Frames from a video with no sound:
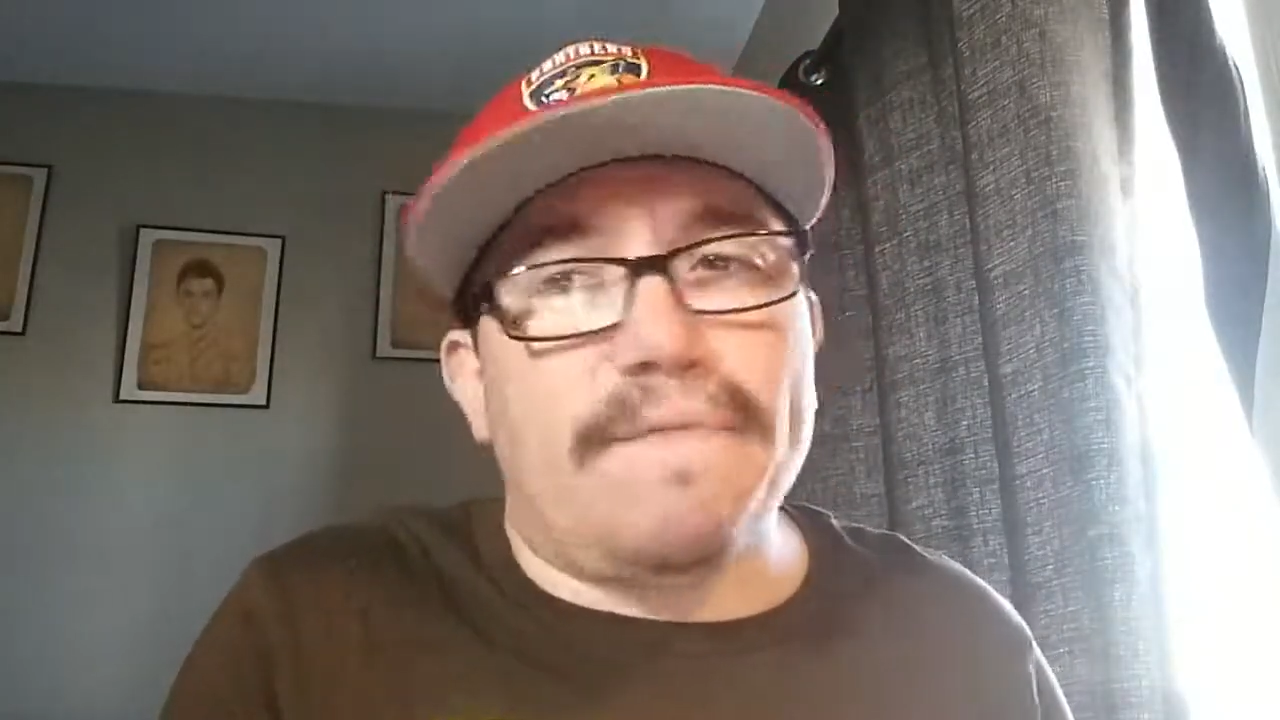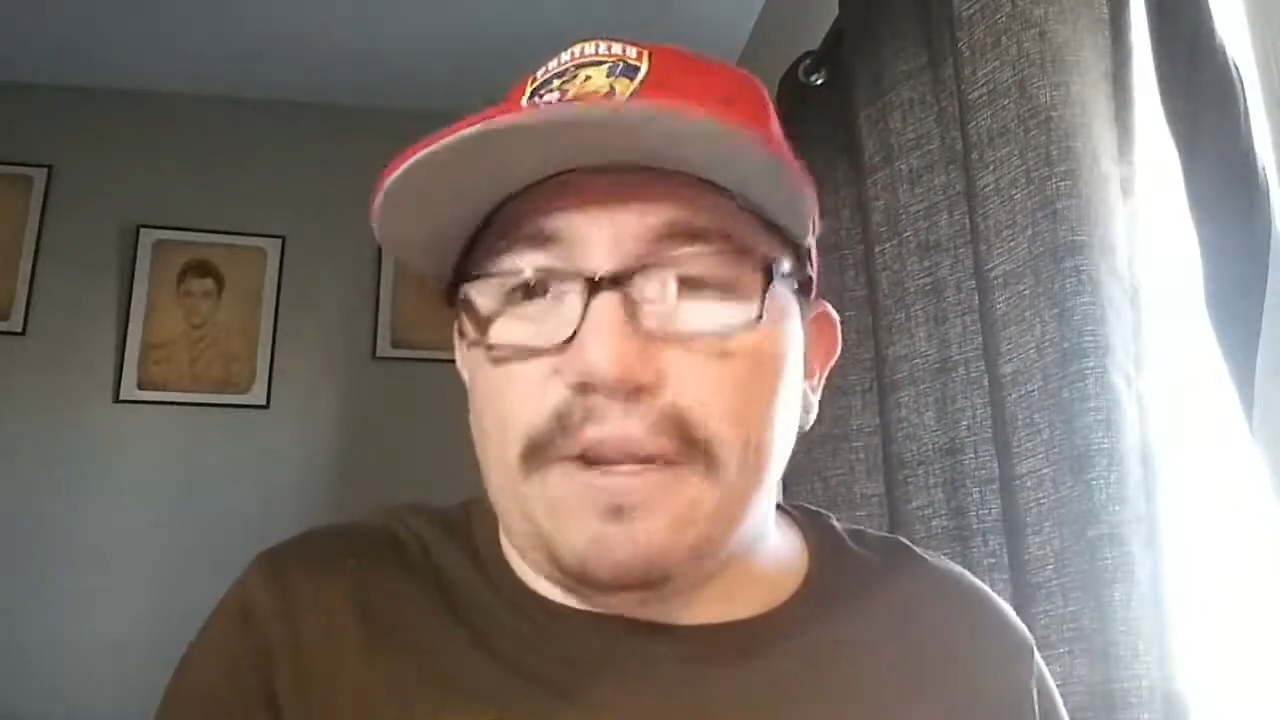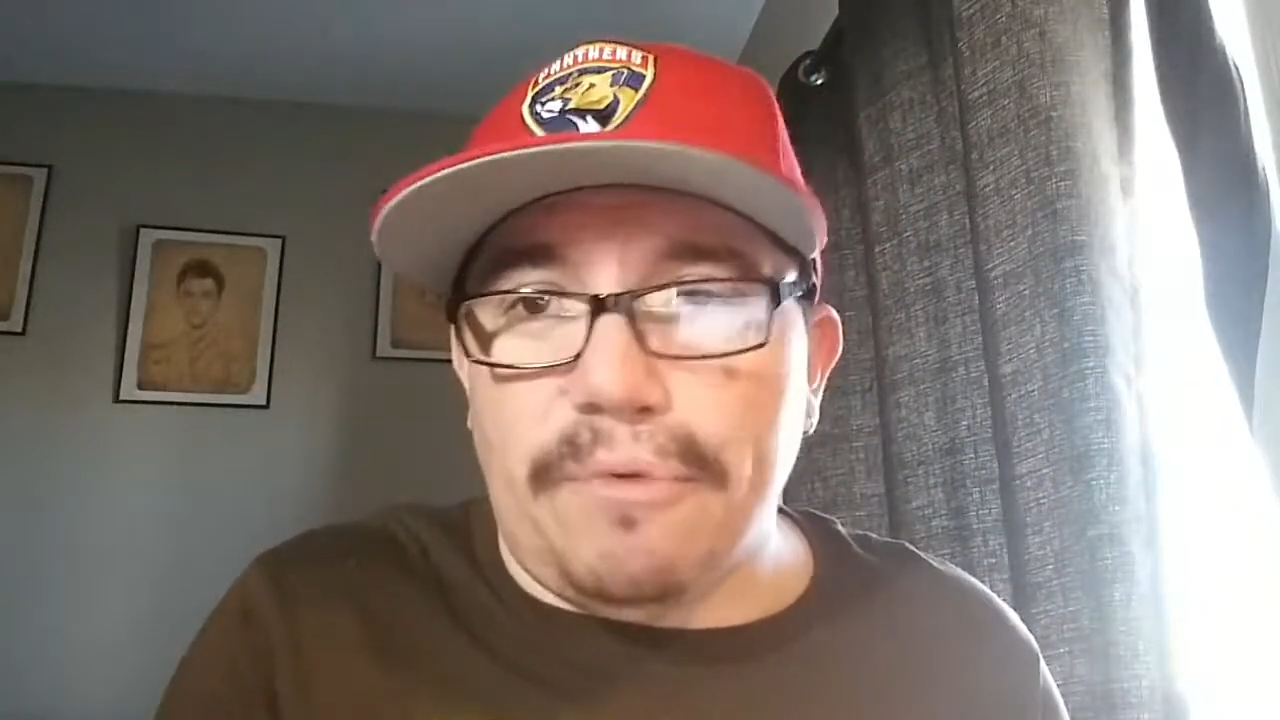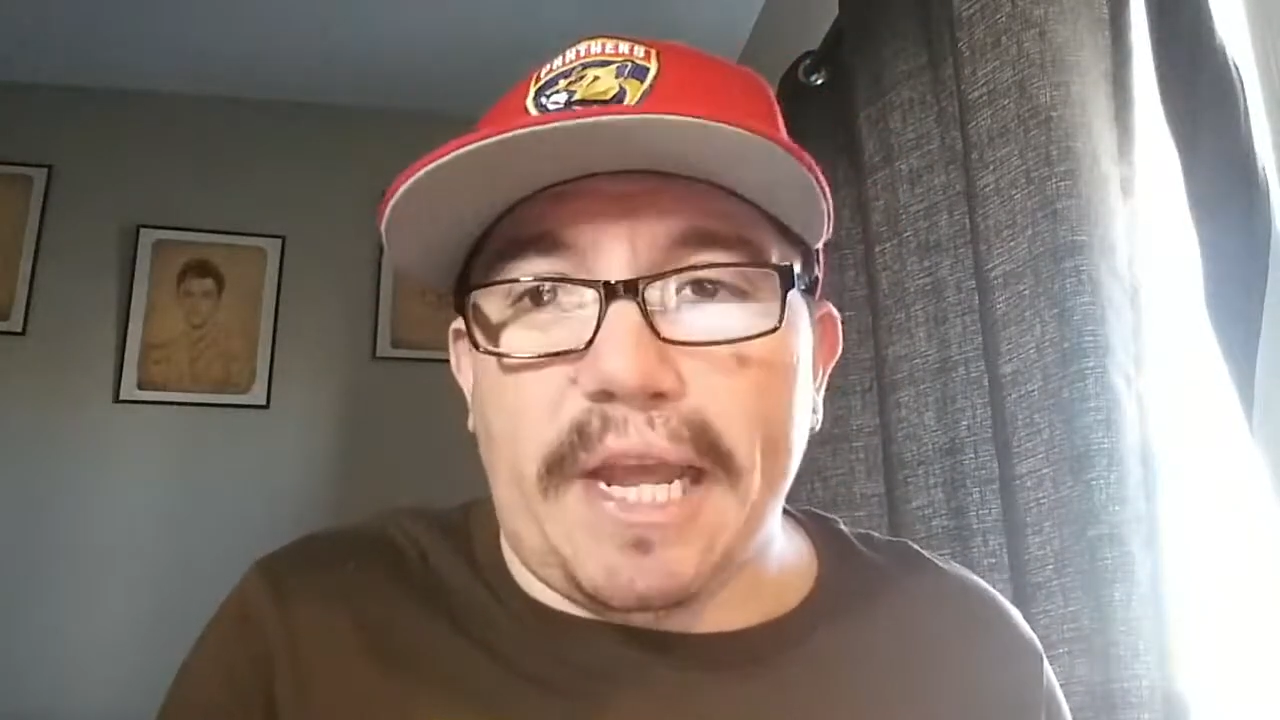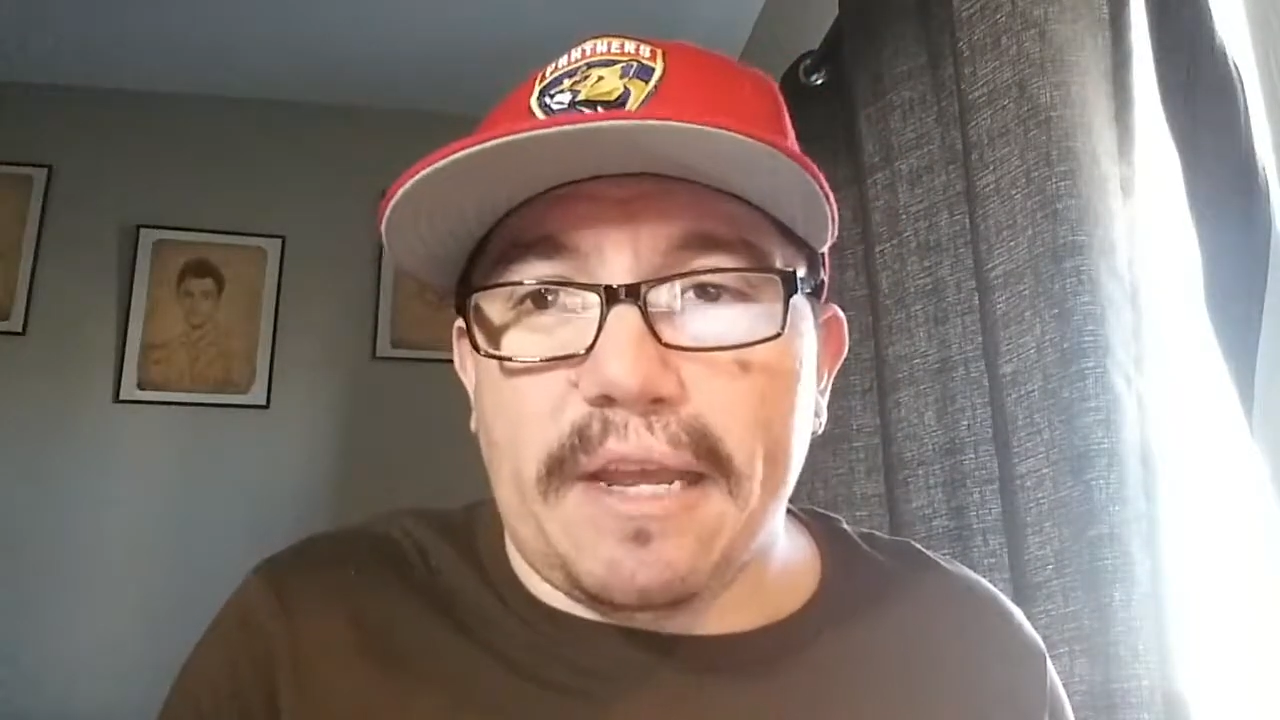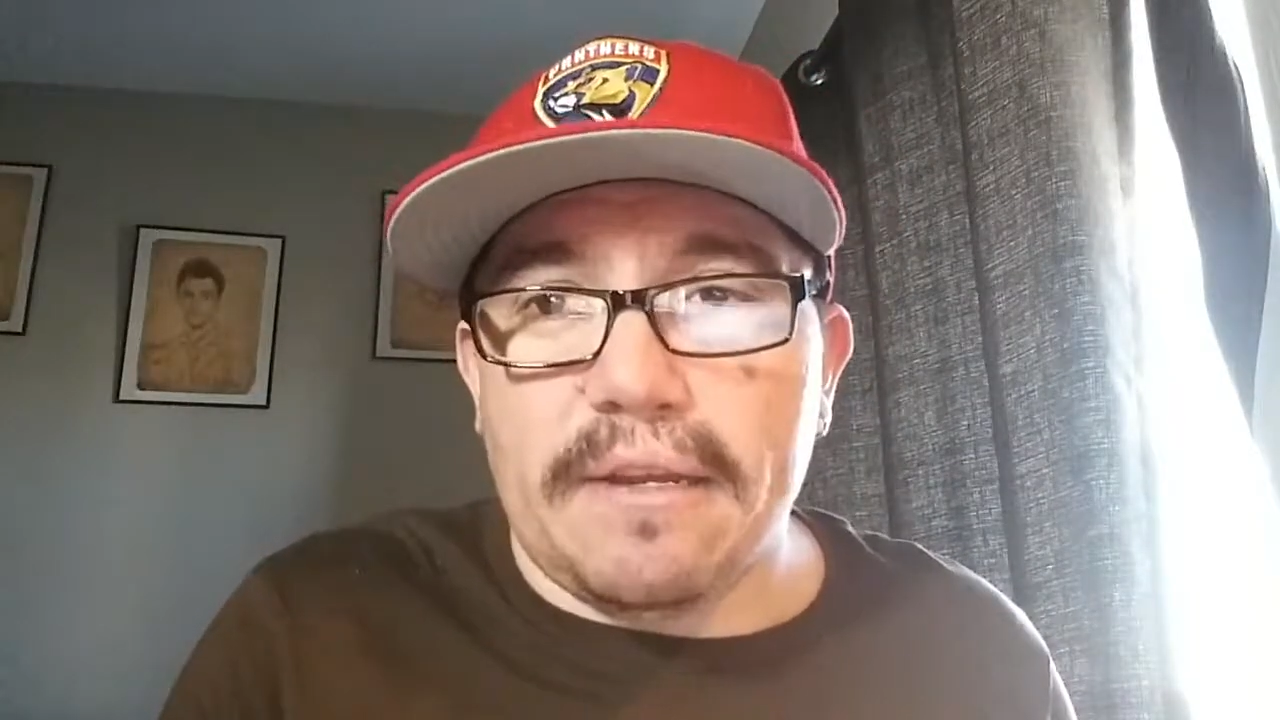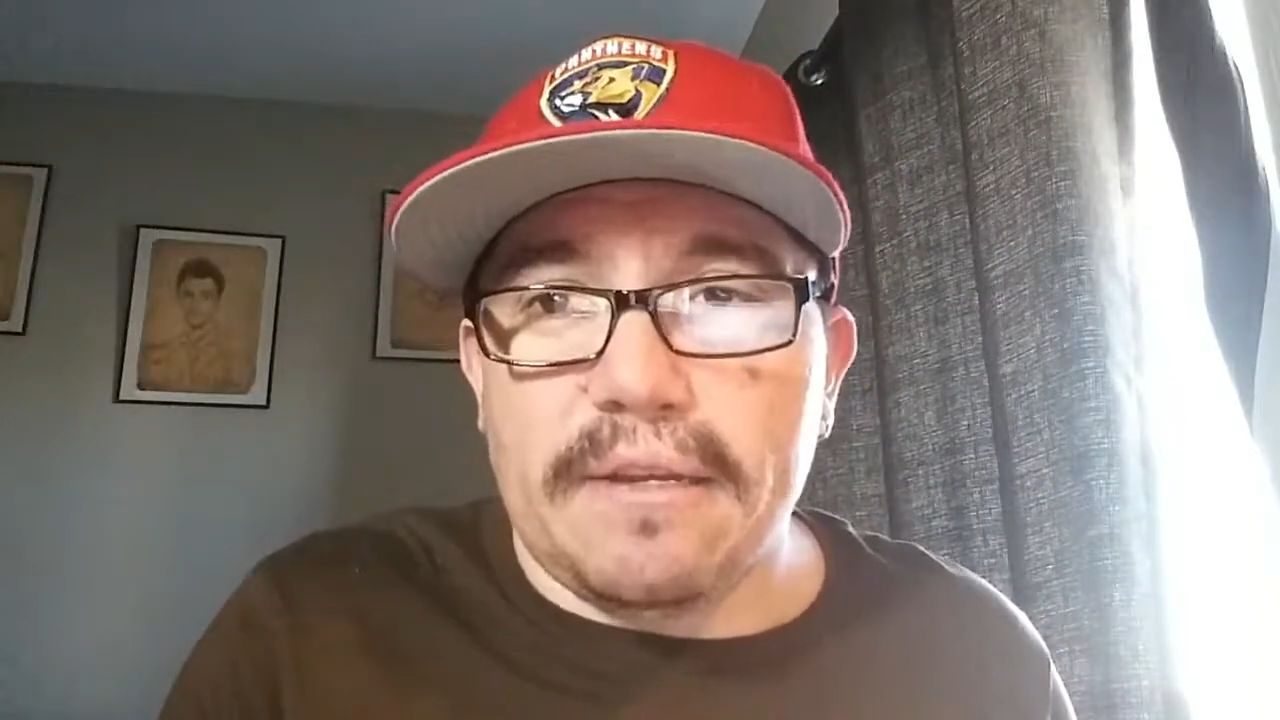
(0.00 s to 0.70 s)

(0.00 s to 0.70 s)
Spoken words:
fun way.